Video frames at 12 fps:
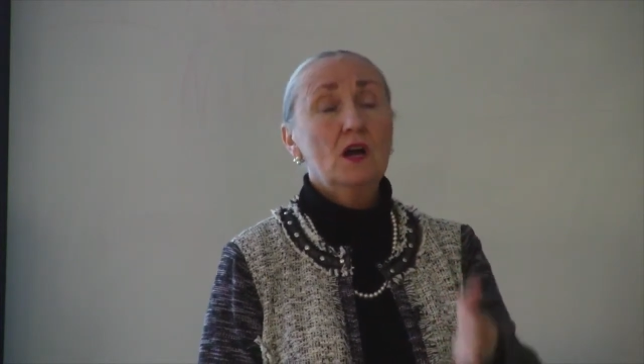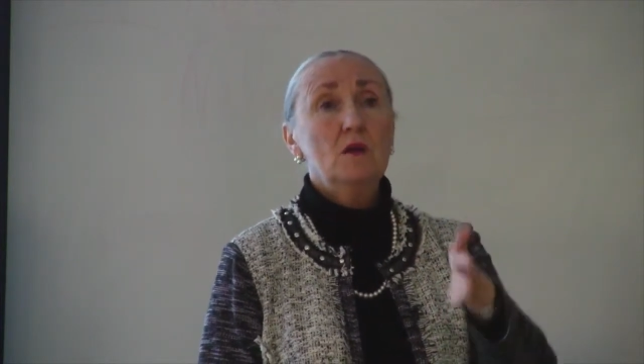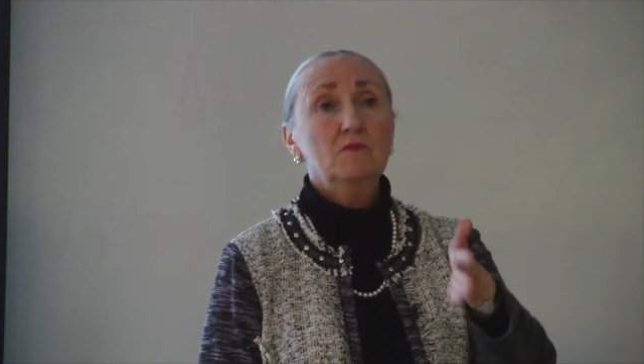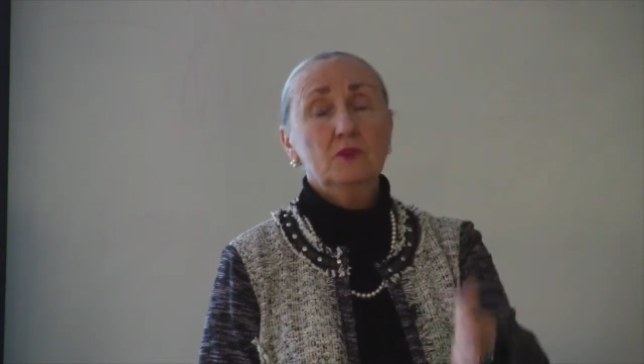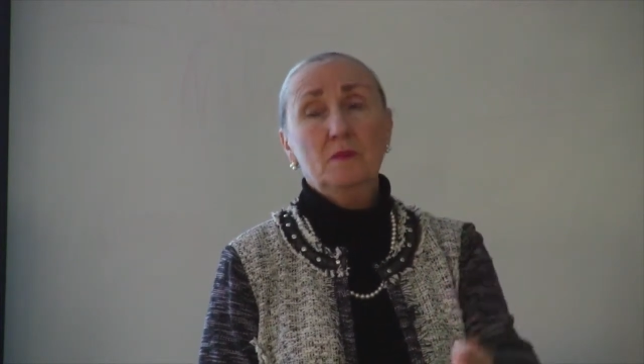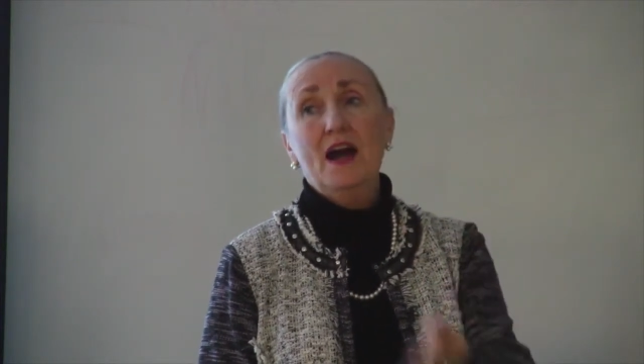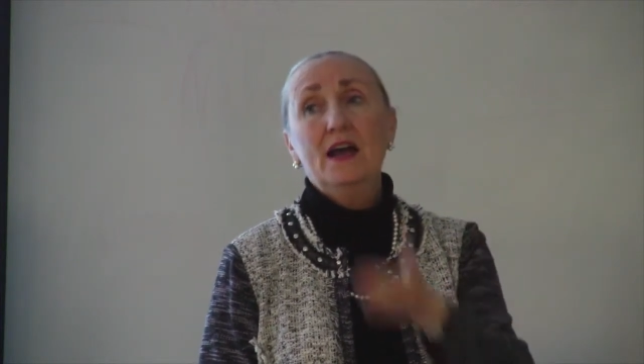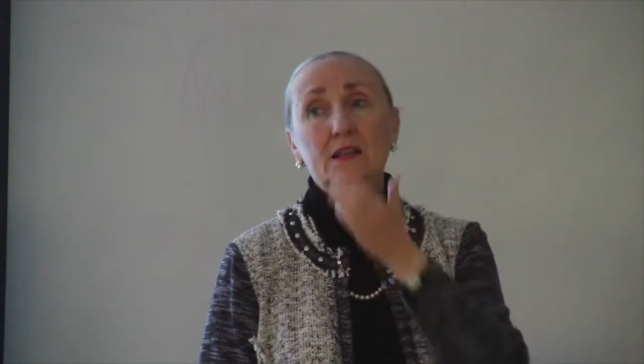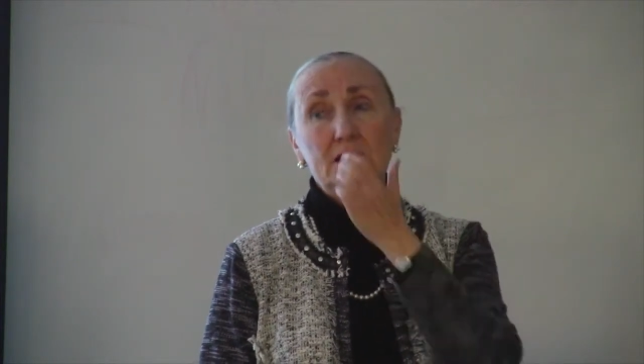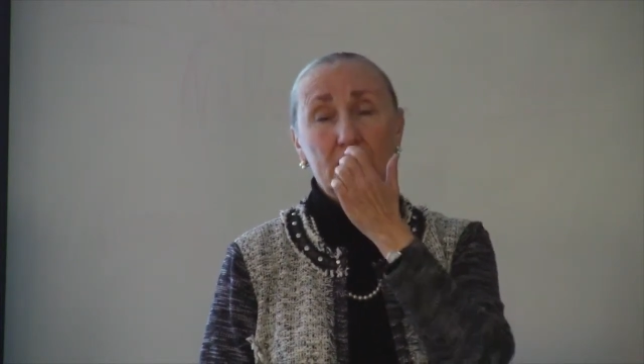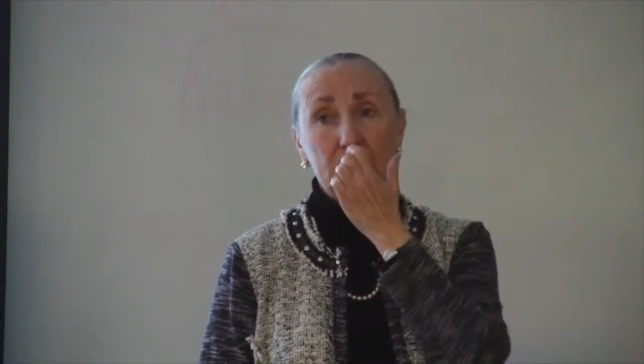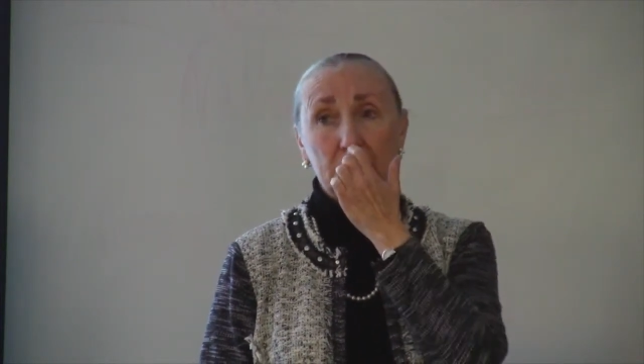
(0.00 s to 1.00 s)
come from
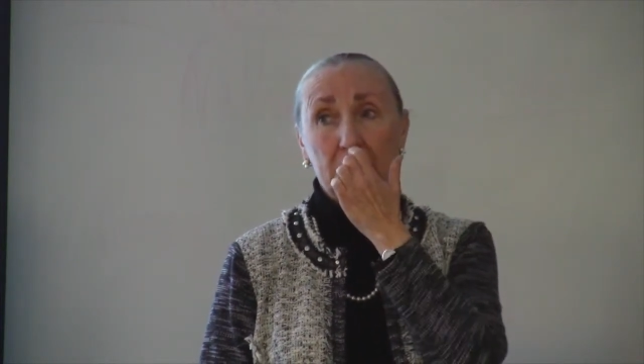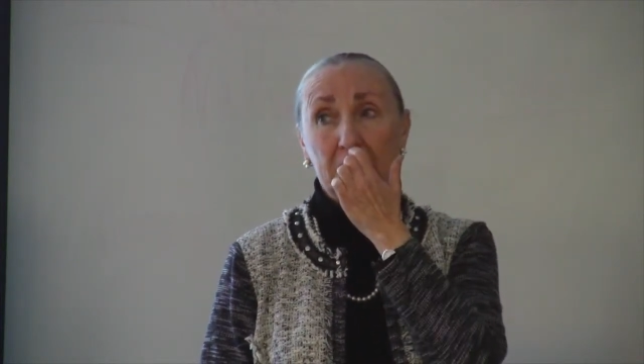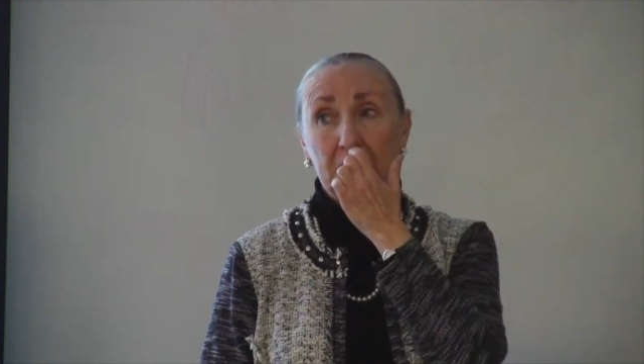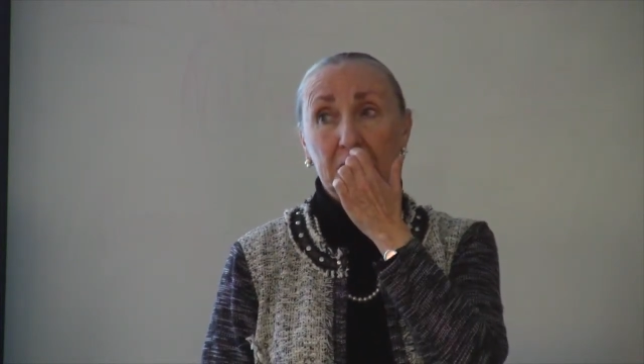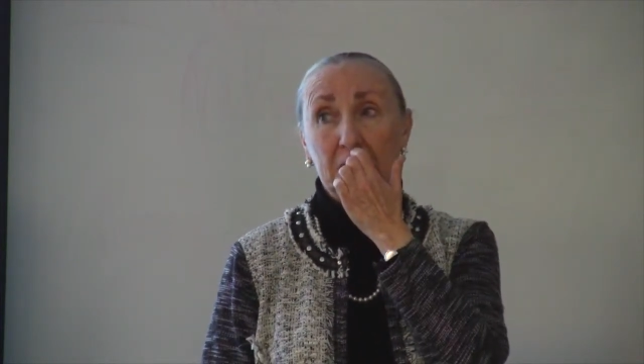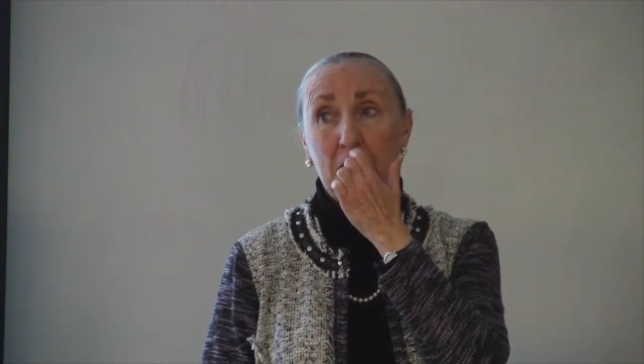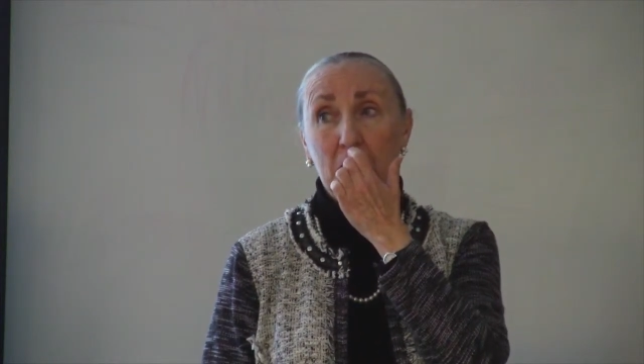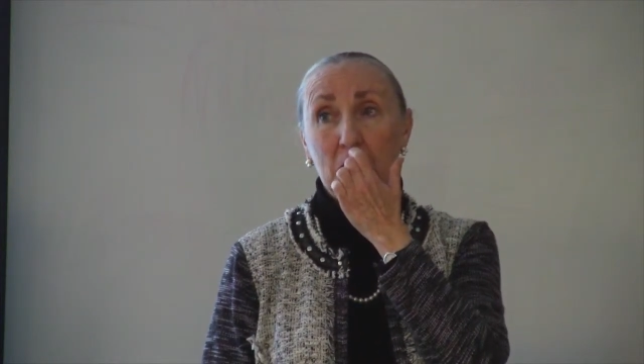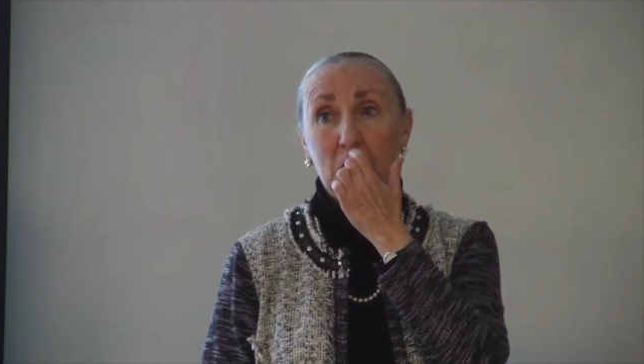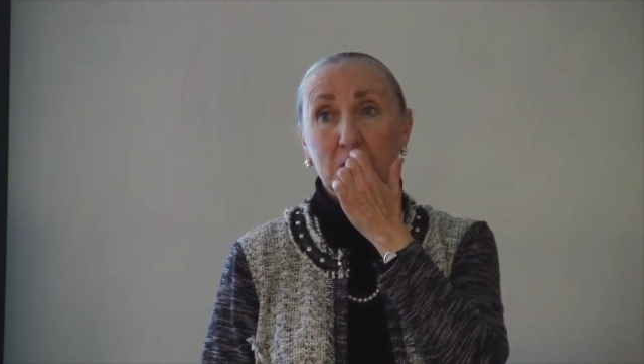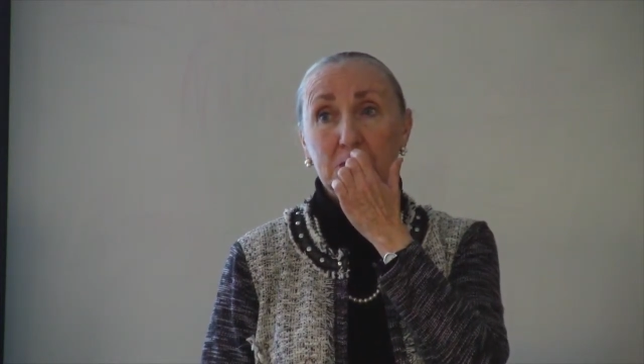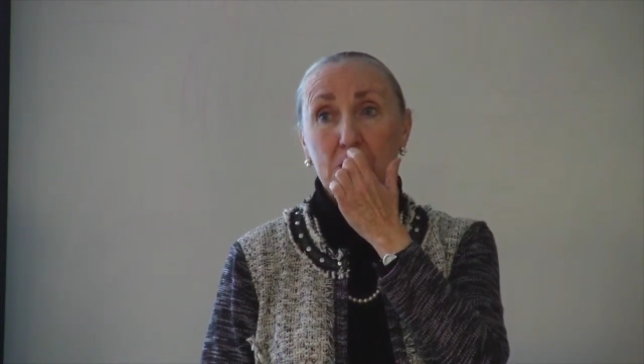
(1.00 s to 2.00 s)
highly educated
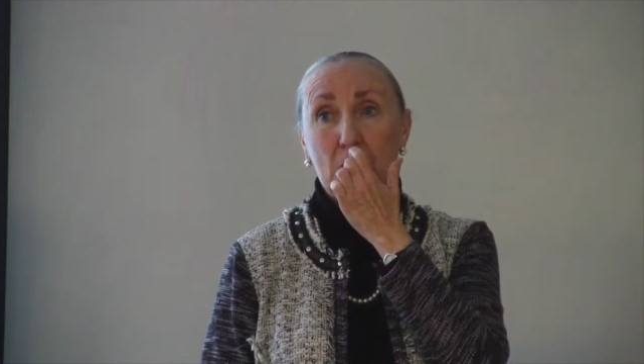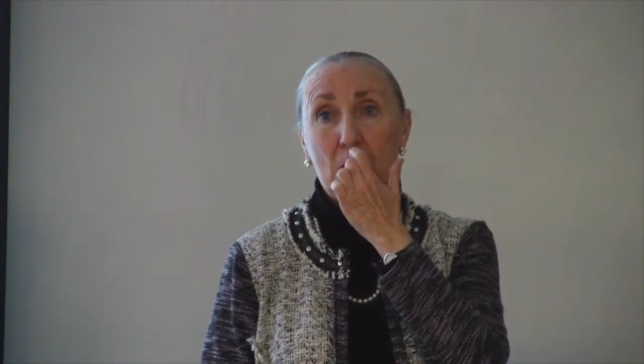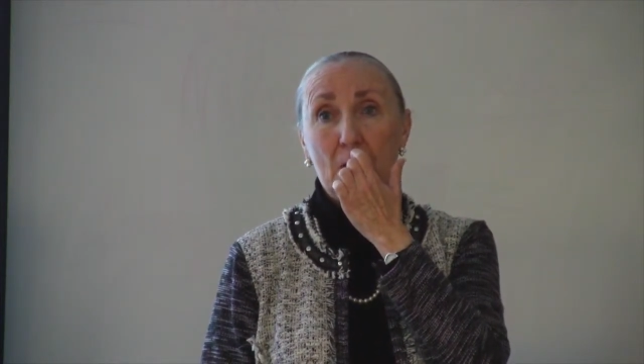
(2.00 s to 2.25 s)
homes,